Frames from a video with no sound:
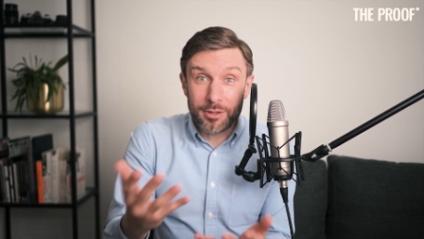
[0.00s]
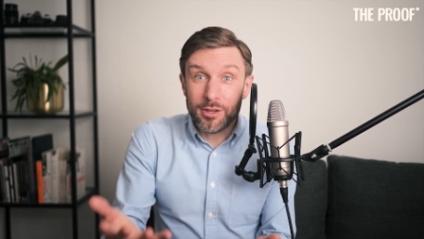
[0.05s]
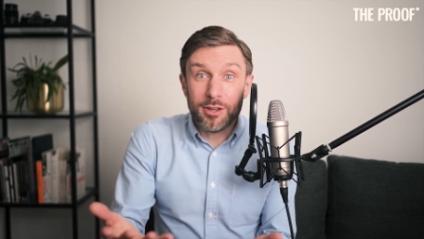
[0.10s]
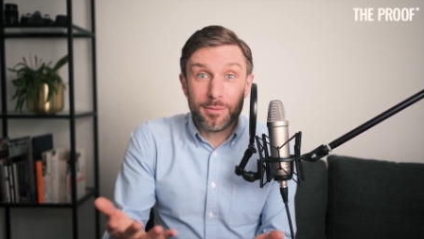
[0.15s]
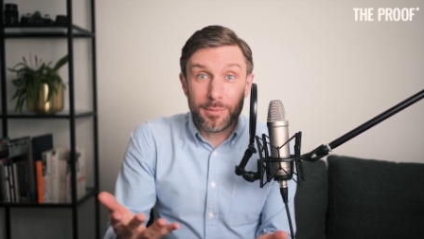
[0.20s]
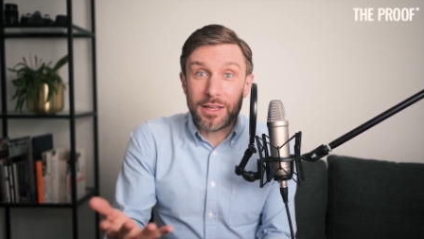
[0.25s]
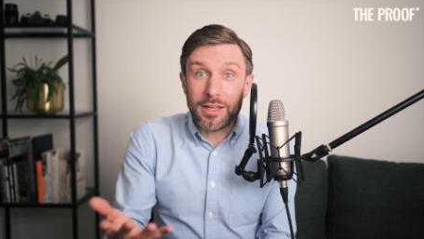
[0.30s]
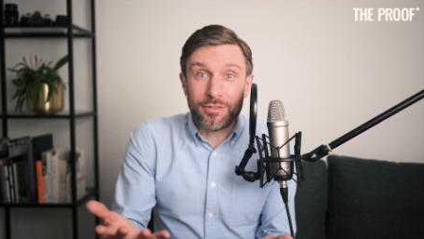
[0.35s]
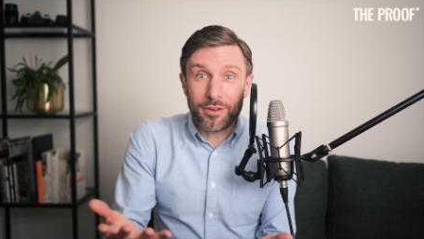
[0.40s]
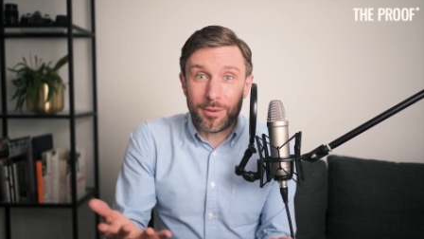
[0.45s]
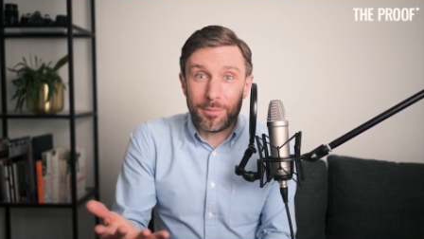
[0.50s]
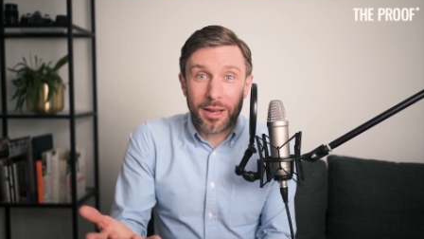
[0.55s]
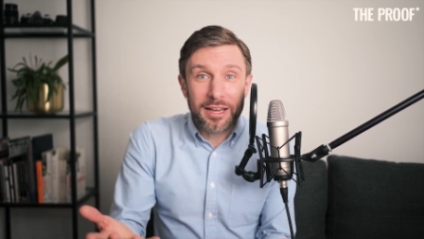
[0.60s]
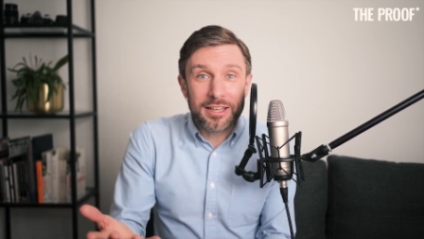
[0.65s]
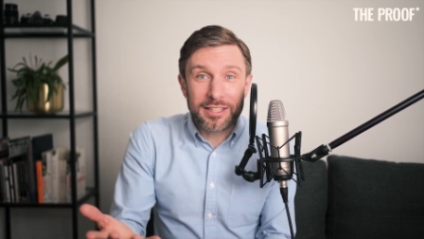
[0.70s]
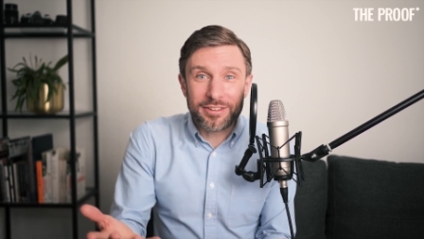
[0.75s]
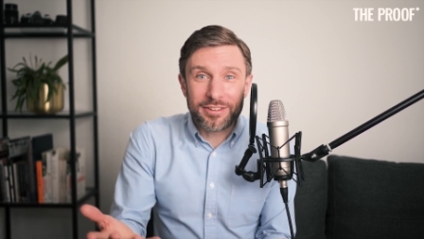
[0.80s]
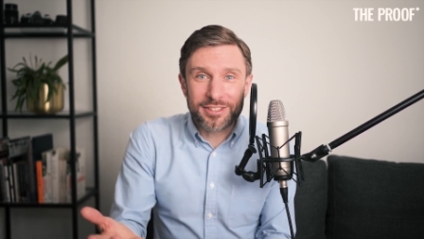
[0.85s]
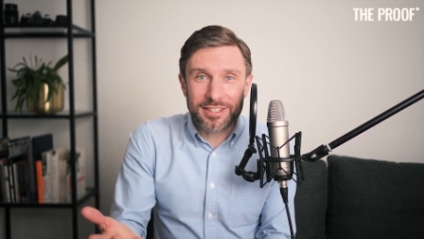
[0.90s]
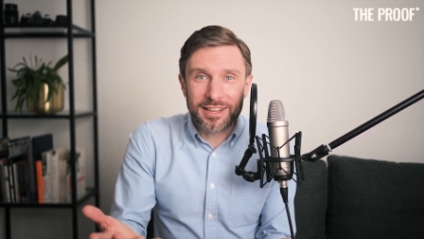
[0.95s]
you and me have got
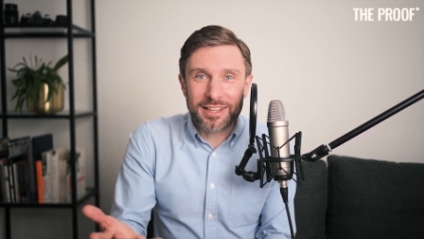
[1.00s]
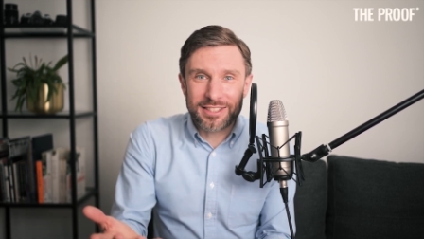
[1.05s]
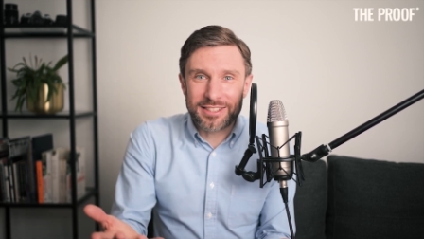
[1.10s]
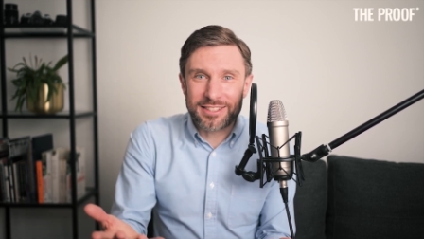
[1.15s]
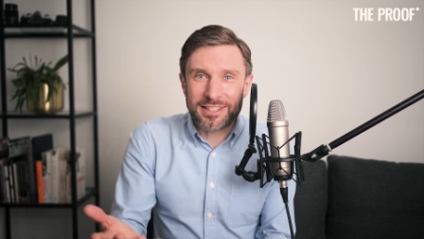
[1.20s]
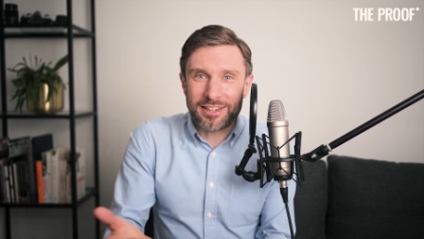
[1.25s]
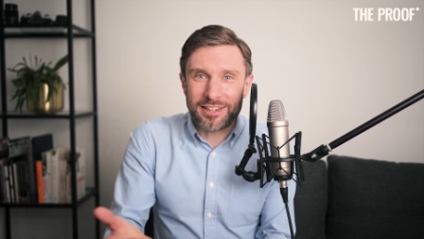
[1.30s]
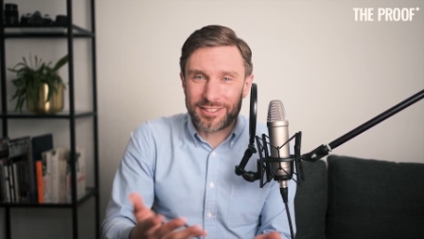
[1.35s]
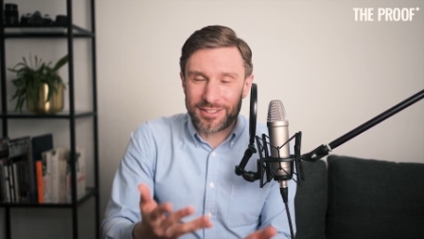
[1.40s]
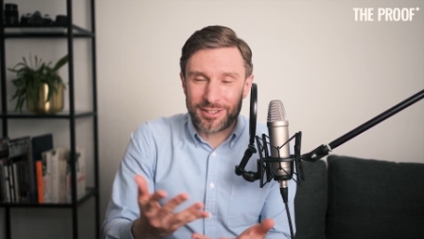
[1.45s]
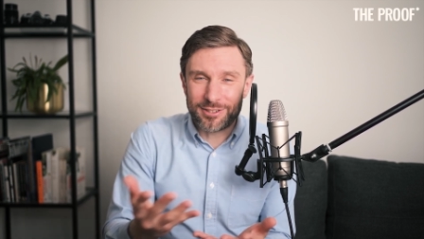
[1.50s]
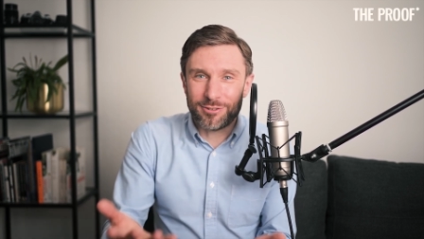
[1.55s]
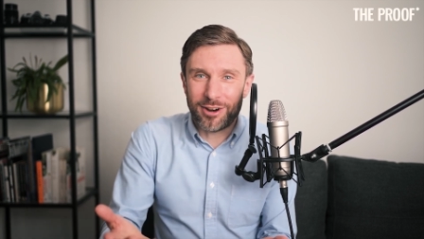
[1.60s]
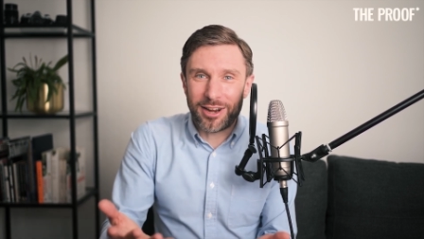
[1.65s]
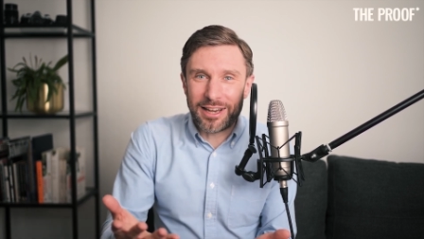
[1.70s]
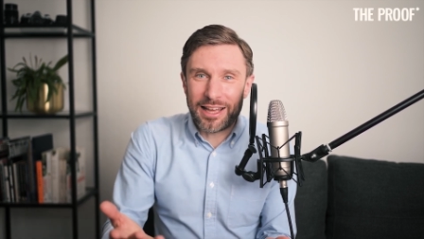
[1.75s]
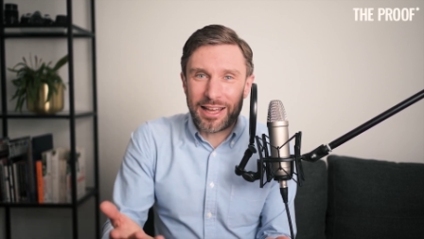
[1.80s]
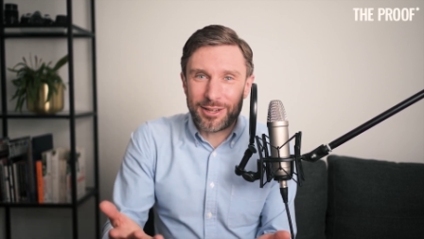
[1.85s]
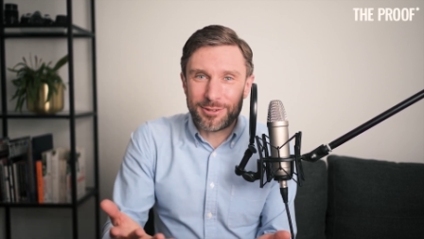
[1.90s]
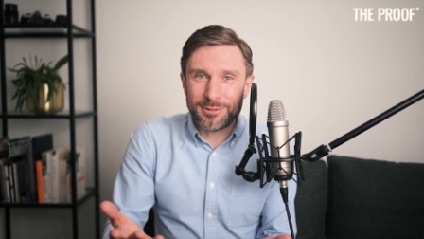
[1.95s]
plenty of senescent cells in us
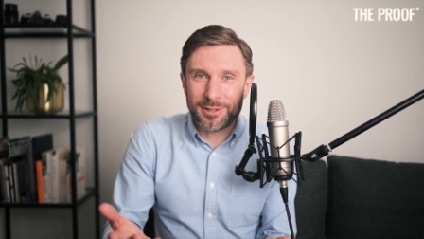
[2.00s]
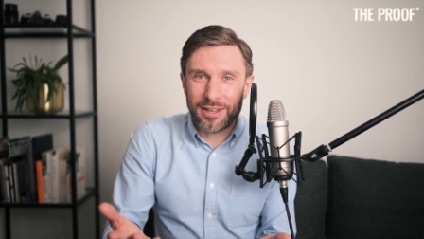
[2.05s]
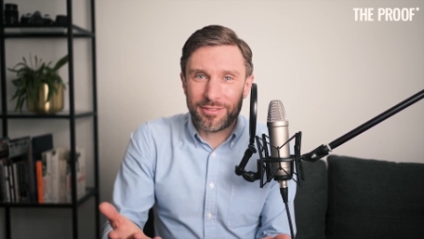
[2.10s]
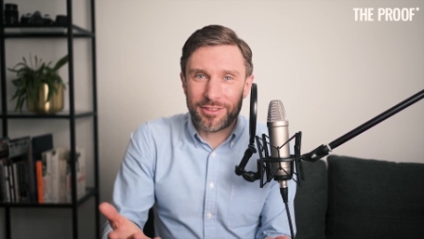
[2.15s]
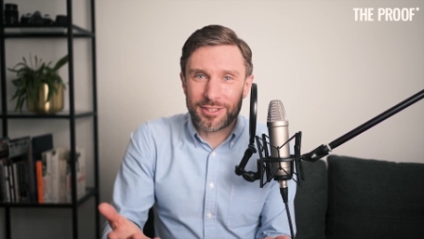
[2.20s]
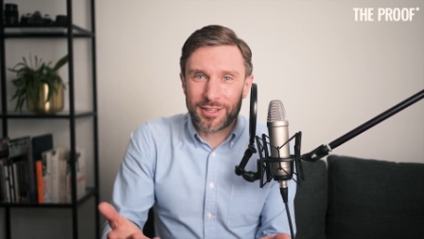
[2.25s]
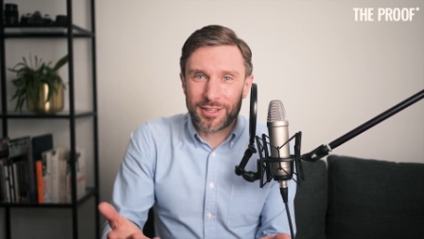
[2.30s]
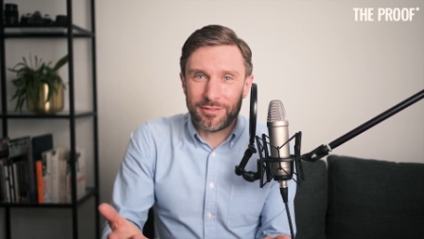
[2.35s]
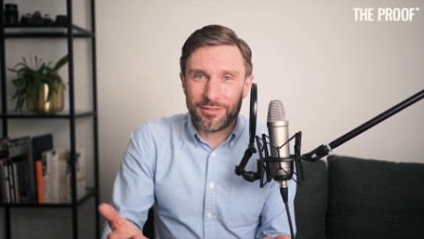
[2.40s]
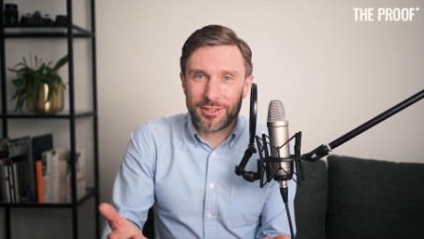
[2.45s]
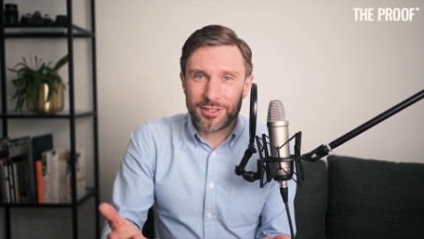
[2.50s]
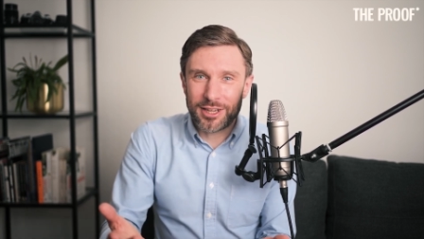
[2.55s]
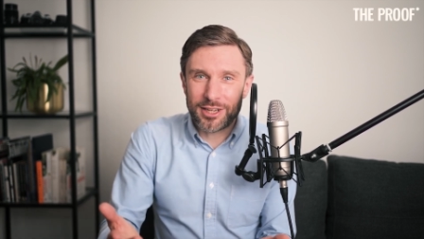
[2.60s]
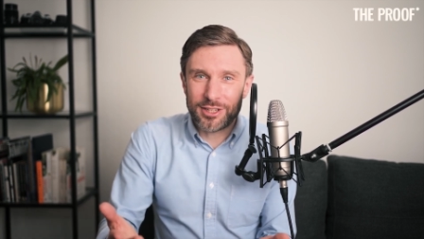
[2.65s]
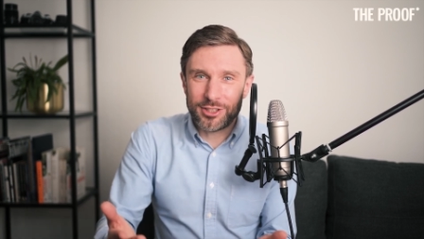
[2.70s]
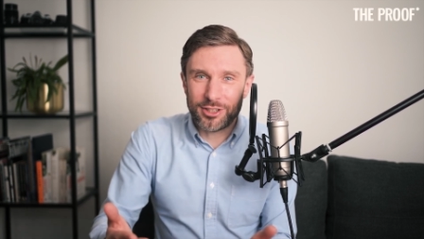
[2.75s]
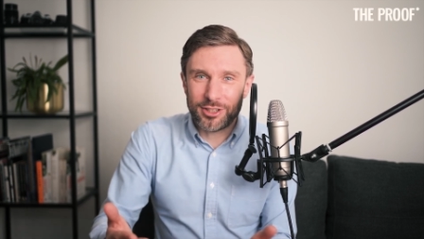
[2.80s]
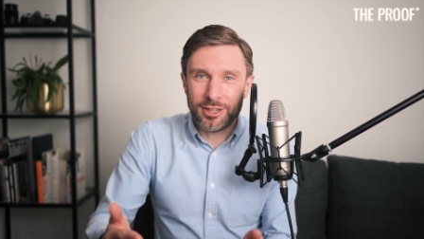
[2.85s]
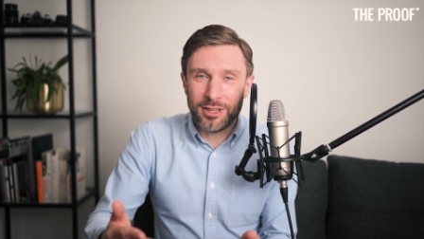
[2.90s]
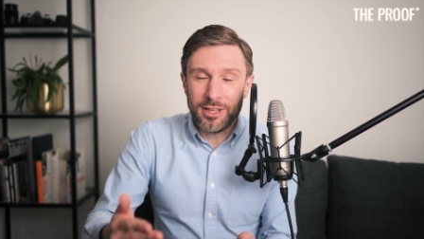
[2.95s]
right now as we have this
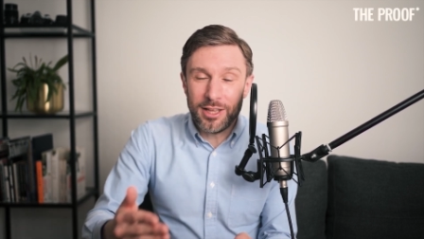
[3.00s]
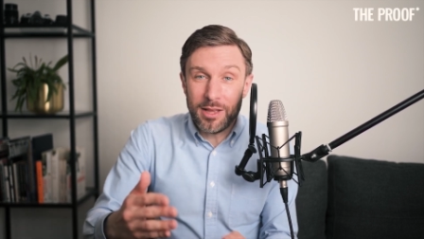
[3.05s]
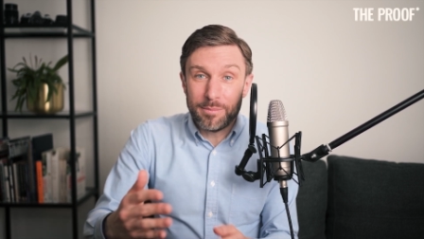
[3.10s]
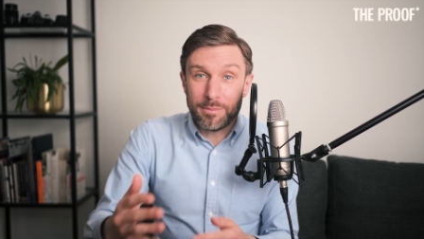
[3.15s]
conversation.